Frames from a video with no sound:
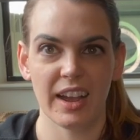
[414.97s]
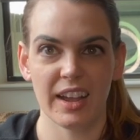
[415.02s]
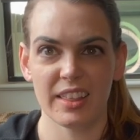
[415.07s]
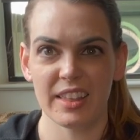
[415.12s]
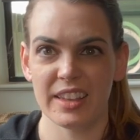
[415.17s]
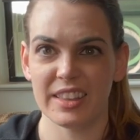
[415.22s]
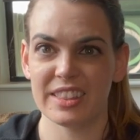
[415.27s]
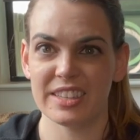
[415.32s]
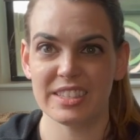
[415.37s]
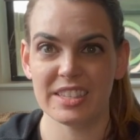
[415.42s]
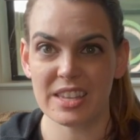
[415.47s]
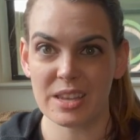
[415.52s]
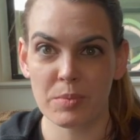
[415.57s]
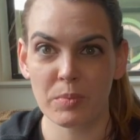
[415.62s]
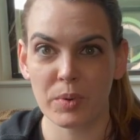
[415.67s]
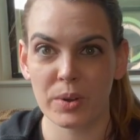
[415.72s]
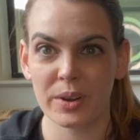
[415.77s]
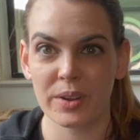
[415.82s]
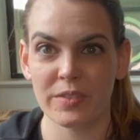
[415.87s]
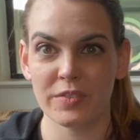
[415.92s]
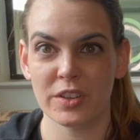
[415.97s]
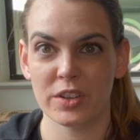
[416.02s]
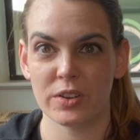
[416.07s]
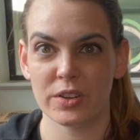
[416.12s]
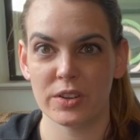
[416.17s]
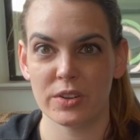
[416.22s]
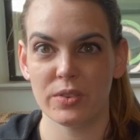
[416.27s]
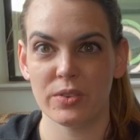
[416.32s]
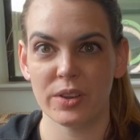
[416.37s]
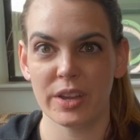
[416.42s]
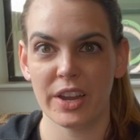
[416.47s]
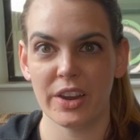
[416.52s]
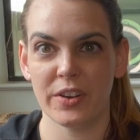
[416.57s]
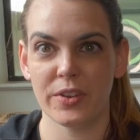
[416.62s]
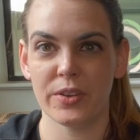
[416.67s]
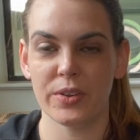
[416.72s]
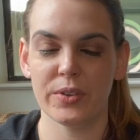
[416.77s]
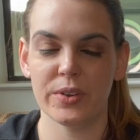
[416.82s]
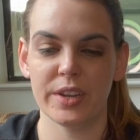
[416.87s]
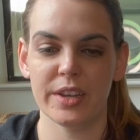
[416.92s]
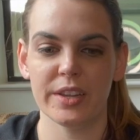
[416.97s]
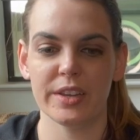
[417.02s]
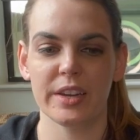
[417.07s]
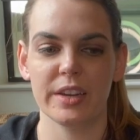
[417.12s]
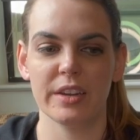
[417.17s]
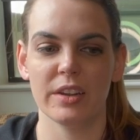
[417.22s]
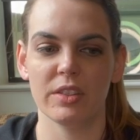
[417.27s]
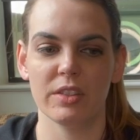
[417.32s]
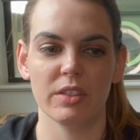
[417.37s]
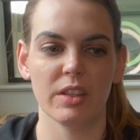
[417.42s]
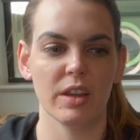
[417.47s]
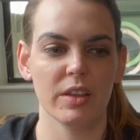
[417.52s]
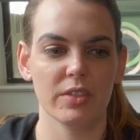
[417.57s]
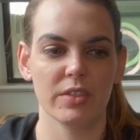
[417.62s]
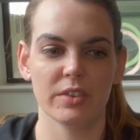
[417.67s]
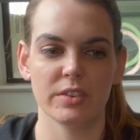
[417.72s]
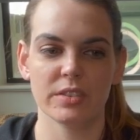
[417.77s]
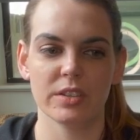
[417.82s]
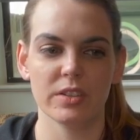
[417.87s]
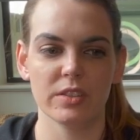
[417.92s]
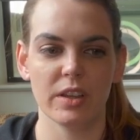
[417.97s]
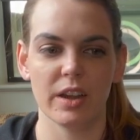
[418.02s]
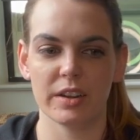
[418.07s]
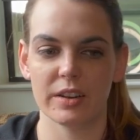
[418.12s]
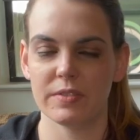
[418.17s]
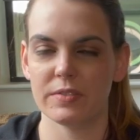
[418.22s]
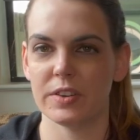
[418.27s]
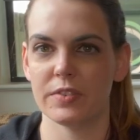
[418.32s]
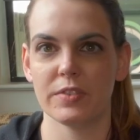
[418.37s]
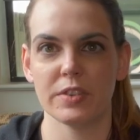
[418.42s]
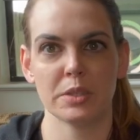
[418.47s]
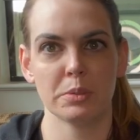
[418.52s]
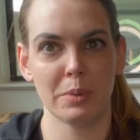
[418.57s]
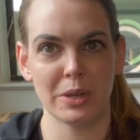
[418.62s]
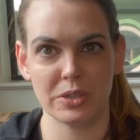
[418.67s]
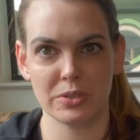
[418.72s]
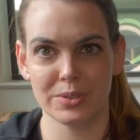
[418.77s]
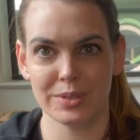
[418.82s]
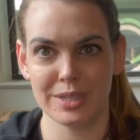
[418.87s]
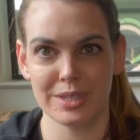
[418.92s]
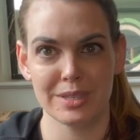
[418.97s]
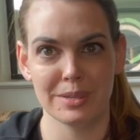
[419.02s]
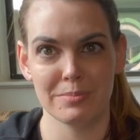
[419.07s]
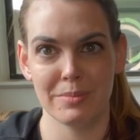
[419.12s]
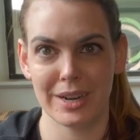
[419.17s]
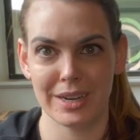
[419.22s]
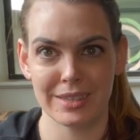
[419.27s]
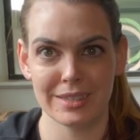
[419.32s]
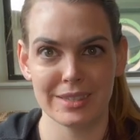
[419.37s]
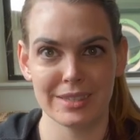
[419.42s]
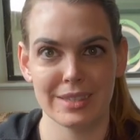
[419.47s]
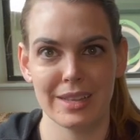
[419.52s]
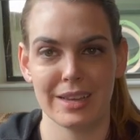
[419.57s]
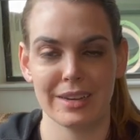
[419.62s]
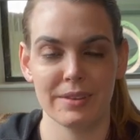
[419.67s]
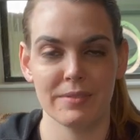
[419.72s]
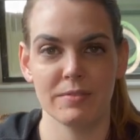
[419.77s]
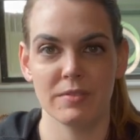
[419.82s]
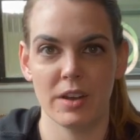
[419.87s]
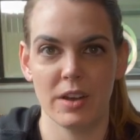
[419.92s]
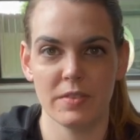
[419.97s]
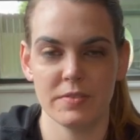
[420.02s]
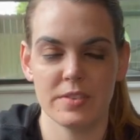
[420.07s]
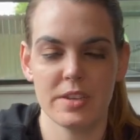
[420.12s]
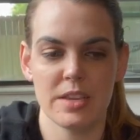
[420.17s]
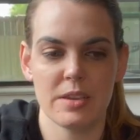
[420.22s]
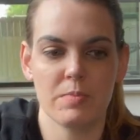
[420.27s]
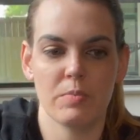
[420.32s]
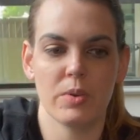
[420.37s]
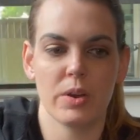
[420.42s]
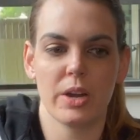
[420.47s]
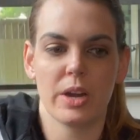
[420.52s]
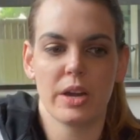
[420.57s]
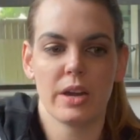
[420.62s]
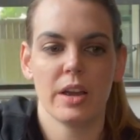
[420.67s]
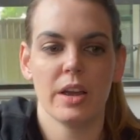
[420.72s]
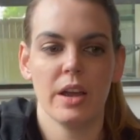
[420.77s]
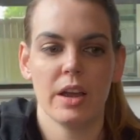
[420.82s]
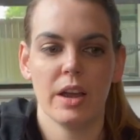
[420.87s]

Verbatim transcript: I like the teamwork of the critical care unit, and a, there's a lot of different specialties in medicine that involve teamwork.